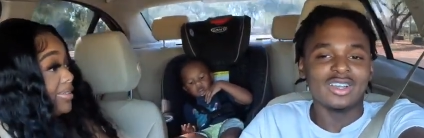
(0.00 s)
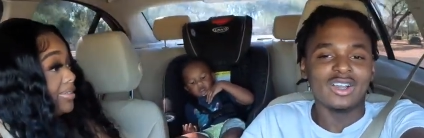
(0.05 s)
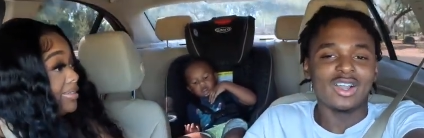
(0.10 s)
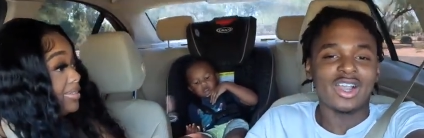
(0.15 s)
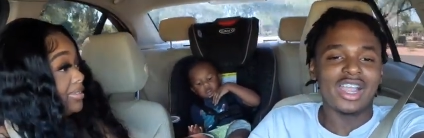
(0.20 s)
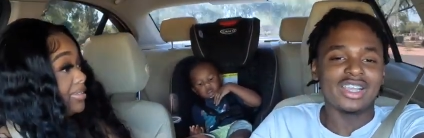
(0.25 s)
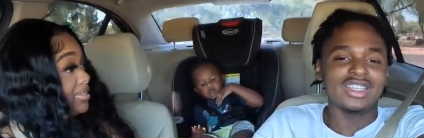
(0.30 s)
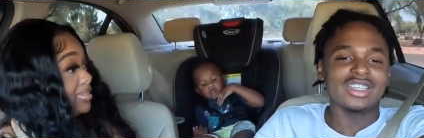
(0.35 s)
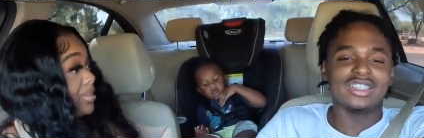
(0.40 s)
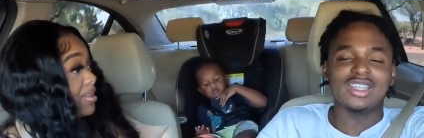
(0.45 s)

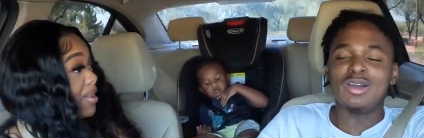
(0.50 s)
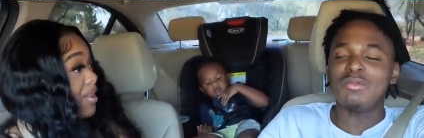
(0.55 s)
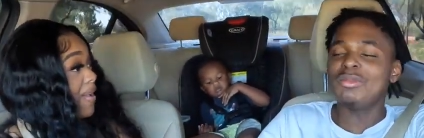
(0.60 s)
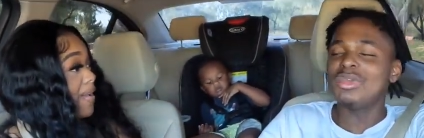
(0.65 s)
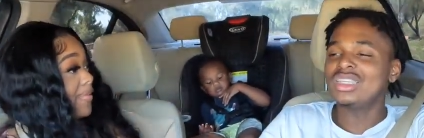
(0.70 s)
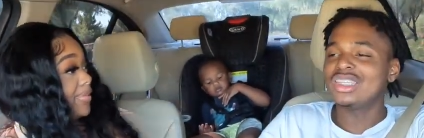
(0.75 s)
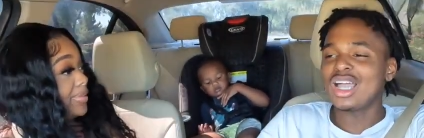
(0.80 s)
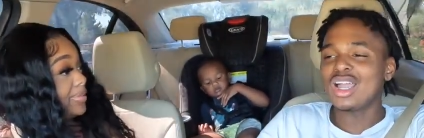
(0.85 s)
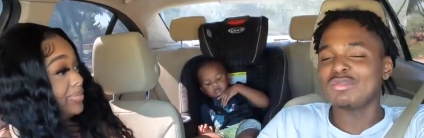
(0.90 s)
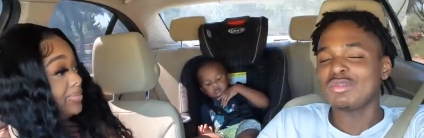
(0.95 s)
Speaker 1: Okay, look, don't
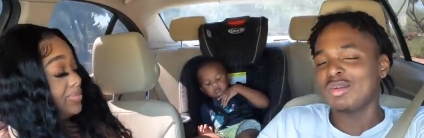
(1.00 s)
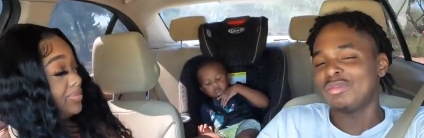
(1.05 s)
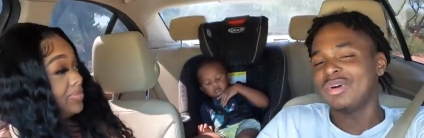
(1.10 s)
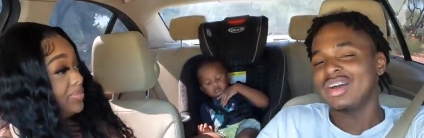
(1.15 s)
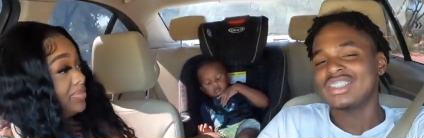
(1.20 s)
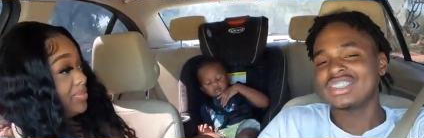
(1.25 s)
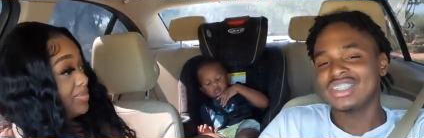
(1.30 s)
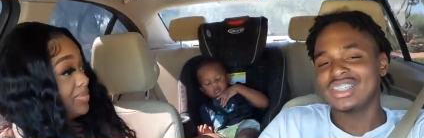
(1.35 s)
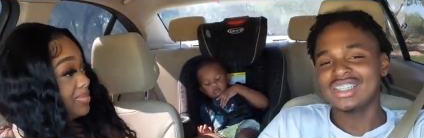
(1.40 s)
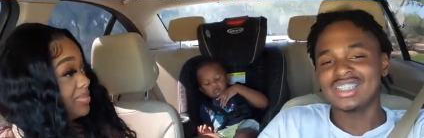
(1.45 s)
be talking about
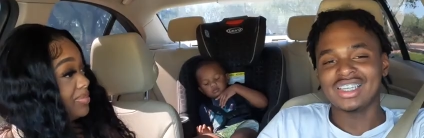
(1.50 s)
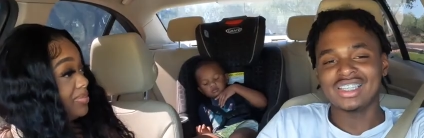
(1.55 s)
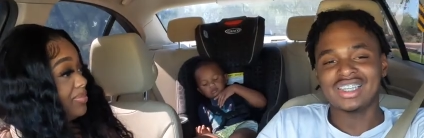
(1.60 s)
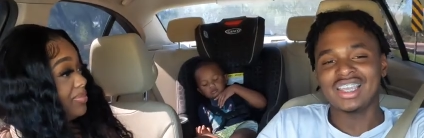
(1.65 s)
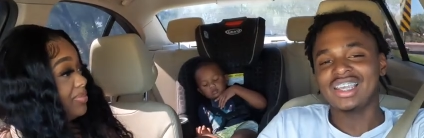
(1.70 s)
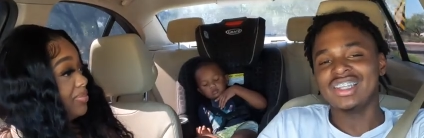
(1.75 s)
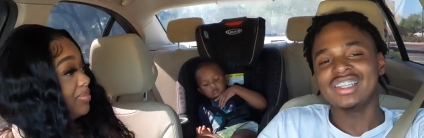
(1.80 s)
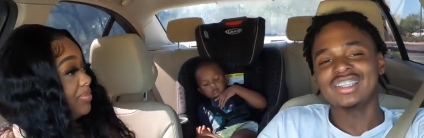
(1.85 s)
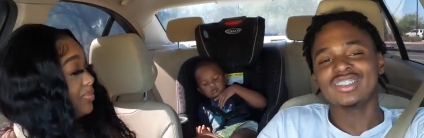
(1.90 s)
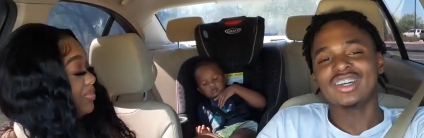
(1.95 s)
my son like
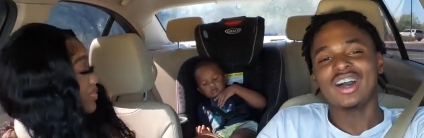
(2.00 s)
that in this